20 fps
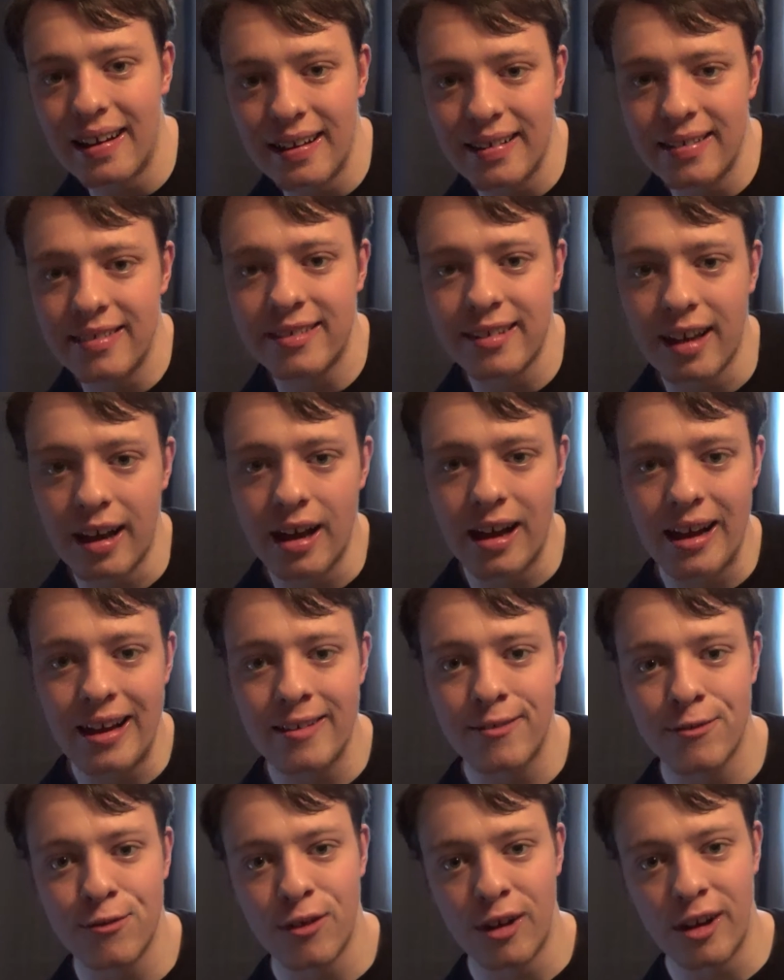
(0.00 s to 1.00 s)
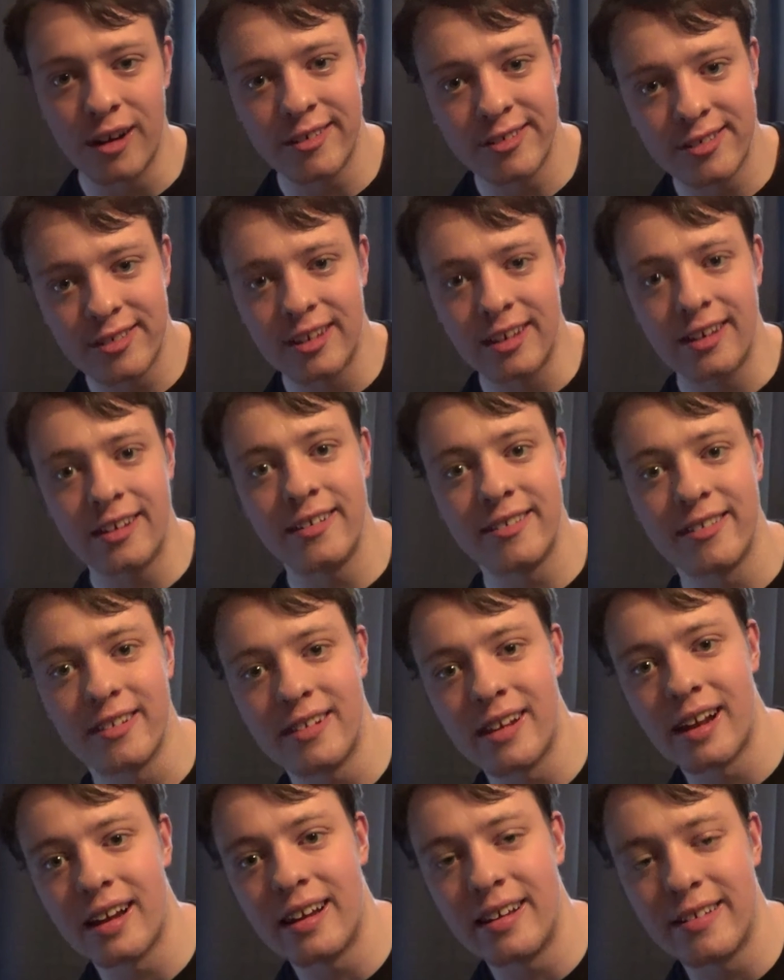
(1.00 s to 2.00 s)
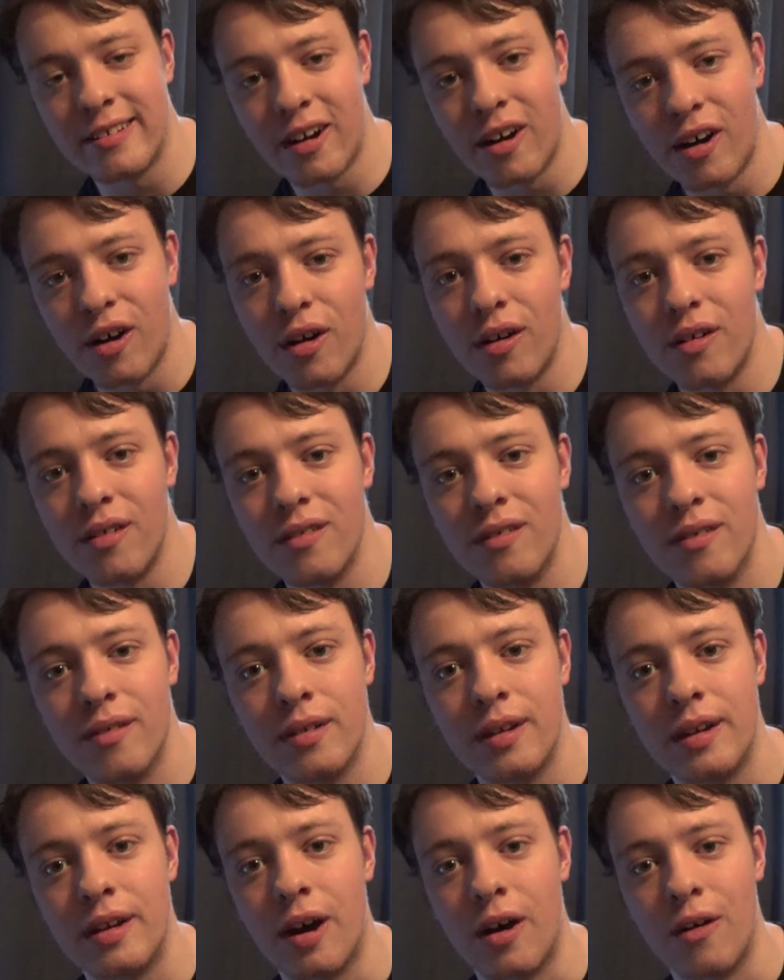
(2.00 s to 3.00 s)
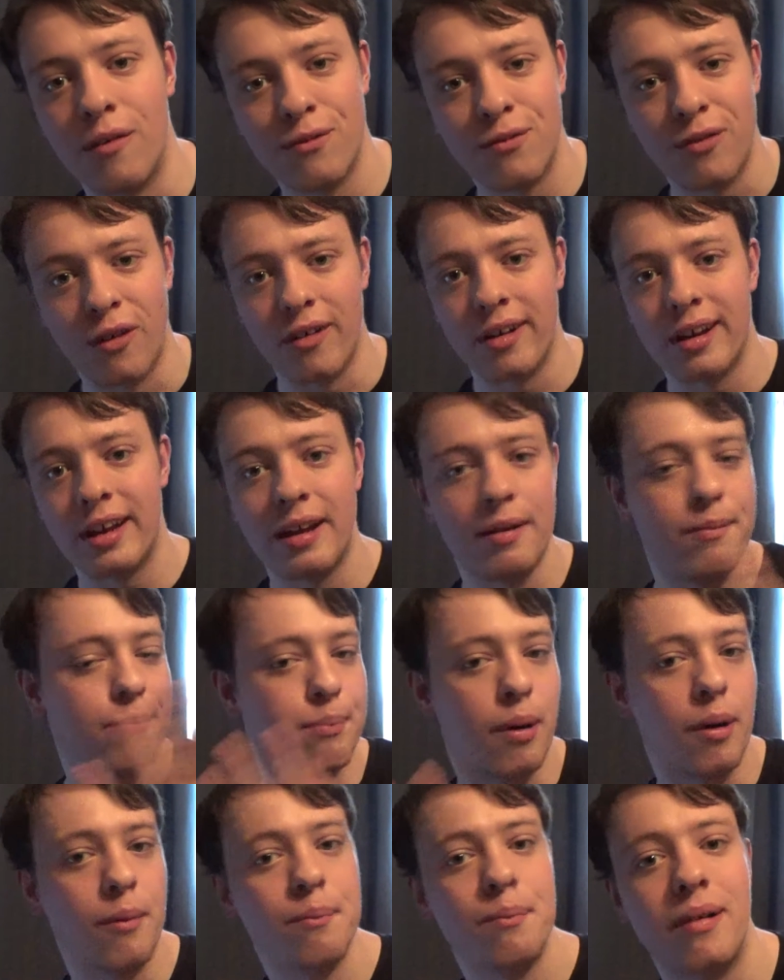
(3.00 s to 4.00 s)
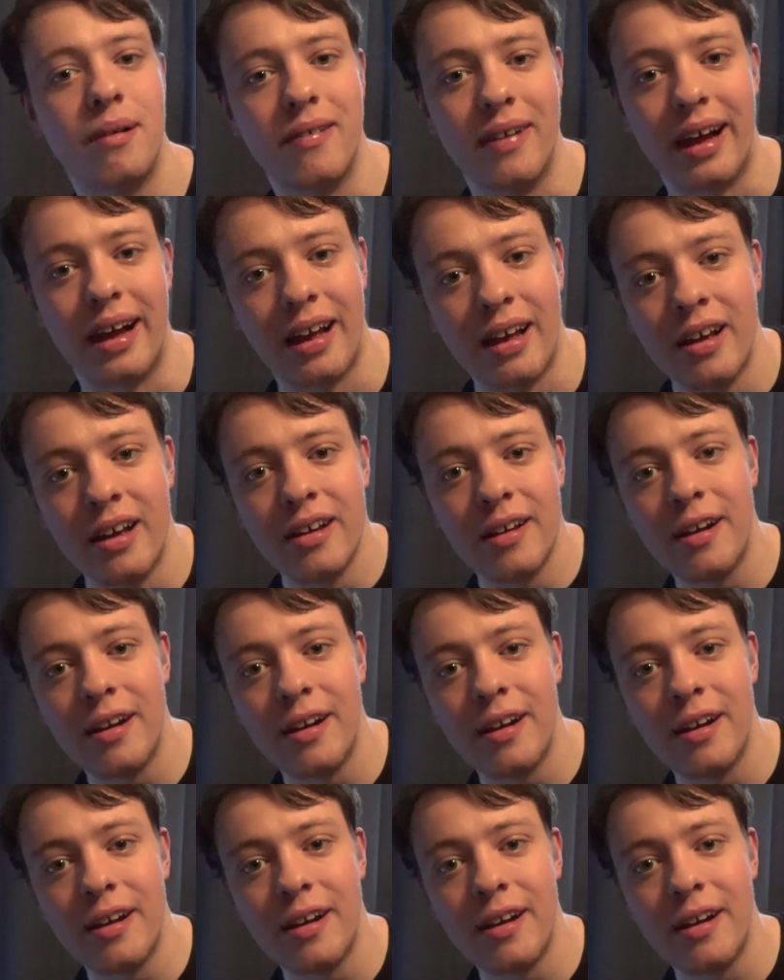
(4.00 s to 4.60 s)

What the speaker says: his first season and he's all, you know, funny and bumbly.